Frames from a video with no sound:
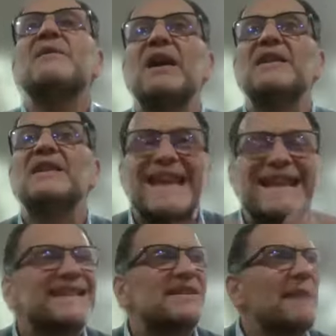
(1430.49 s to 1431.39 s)
But
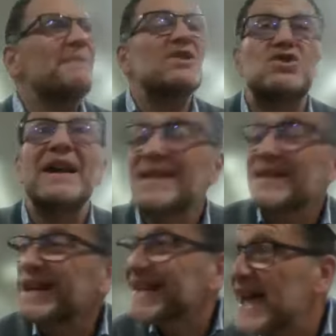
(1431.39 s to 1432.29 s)
it's to demonstrate
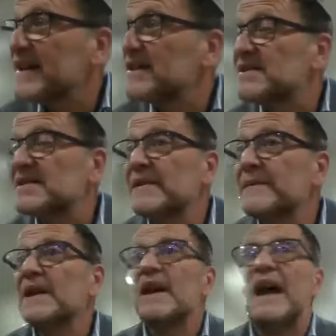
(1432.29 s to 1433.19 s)
to the kids
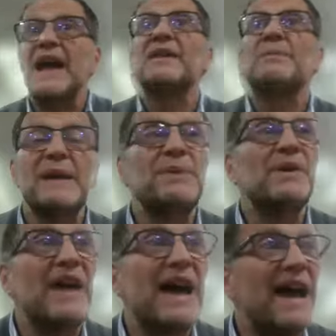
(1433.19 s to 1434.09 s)
and the
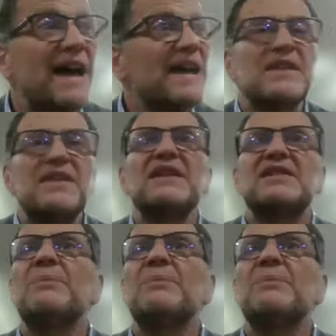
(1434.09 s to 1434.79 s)
people there that